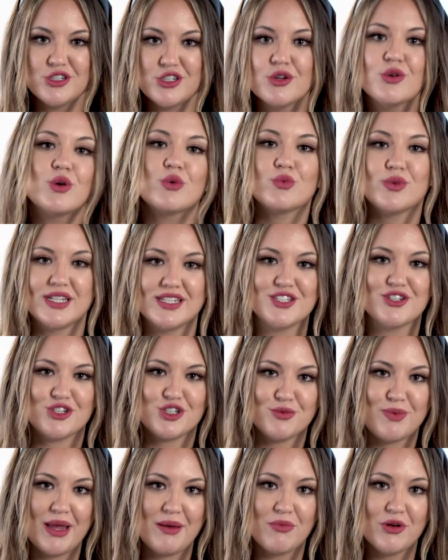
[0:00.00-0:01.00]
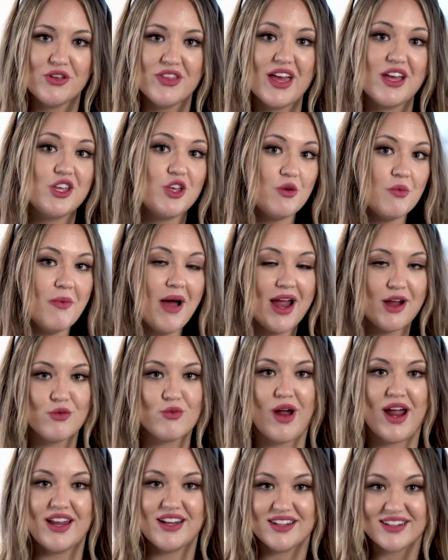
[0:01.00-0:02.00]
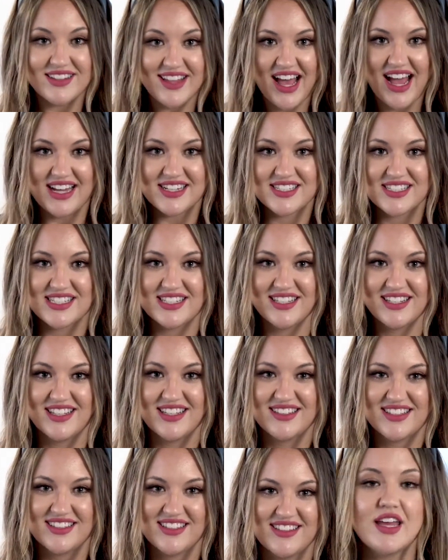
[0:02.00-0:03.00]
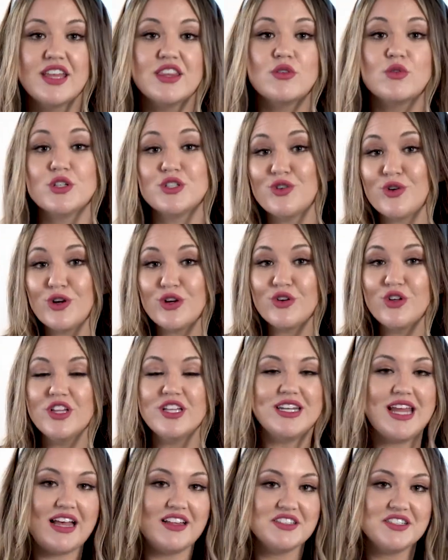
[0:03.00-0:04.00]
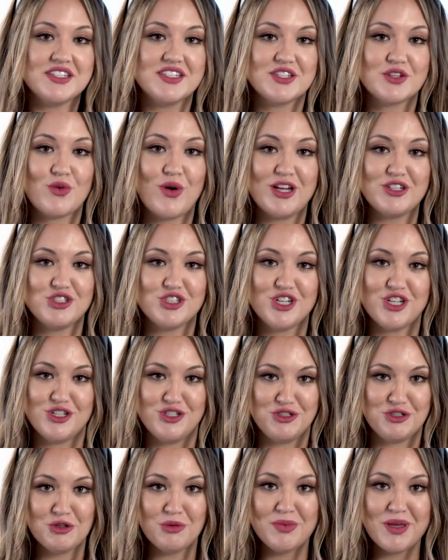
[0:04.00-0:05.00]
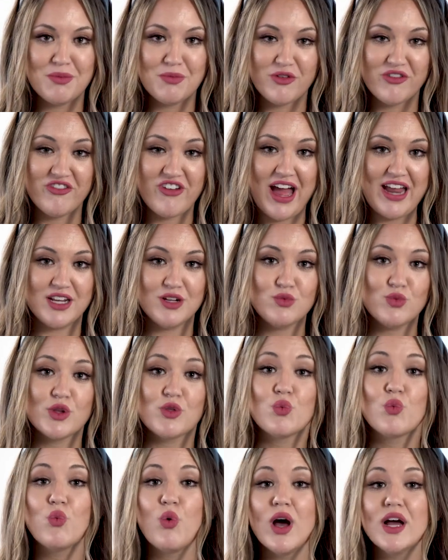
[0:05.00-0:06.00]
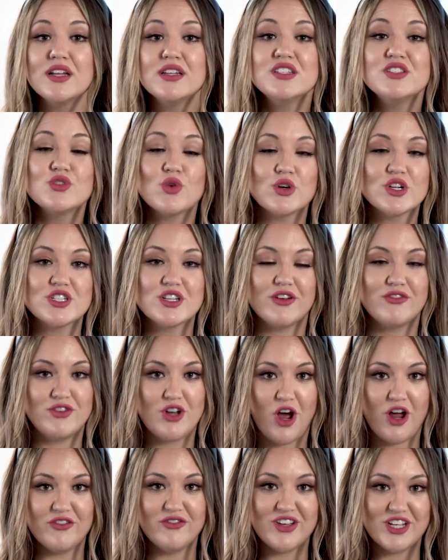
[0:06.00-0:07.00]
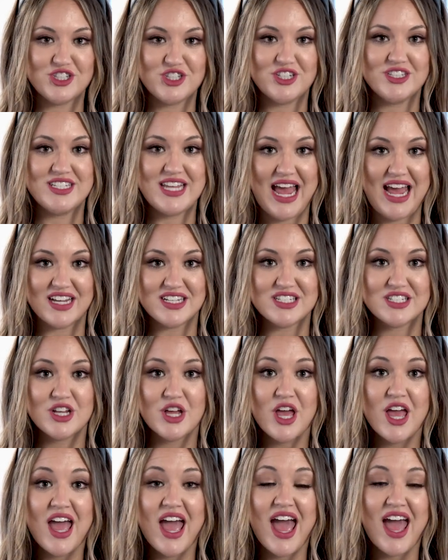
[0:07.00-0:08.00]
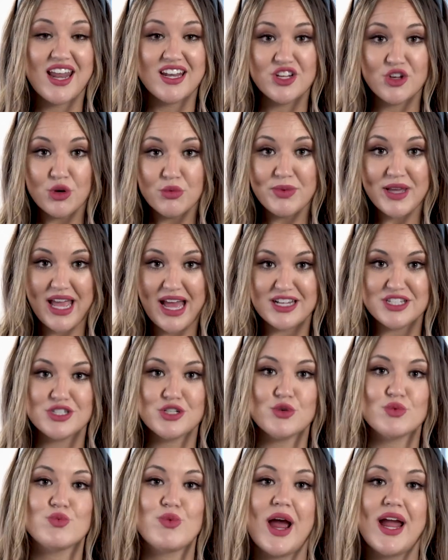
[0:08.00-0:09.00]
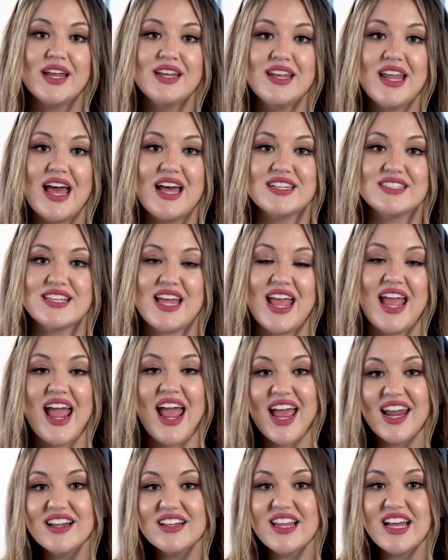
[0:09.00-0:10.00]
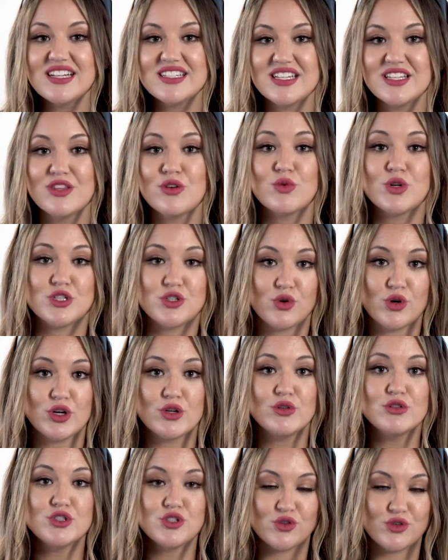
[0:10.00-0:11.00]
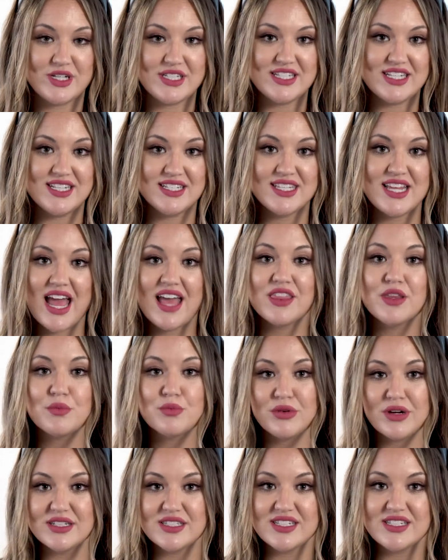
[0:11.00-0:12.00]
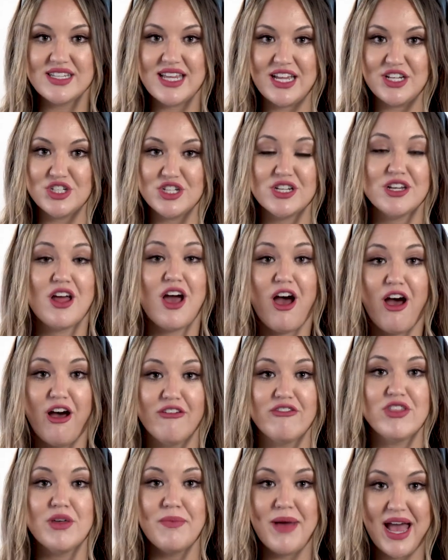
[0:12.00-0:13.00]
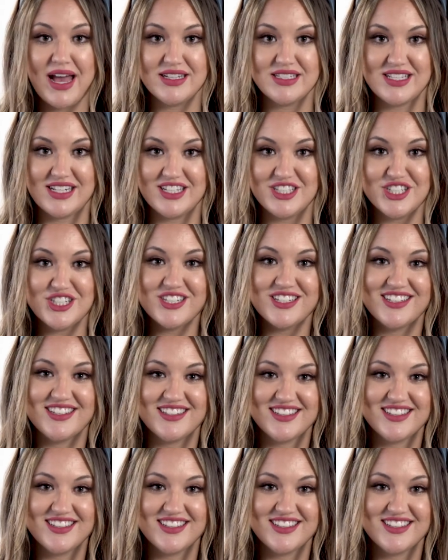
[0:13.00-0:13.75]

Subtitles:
to a research paper that you might write in class. In the rhetorical analysis question, you'll be provided with 1 source of nonfiction text, and you'll be asked to write an essay analyzing the rhetorical choices and the presentation of the passage.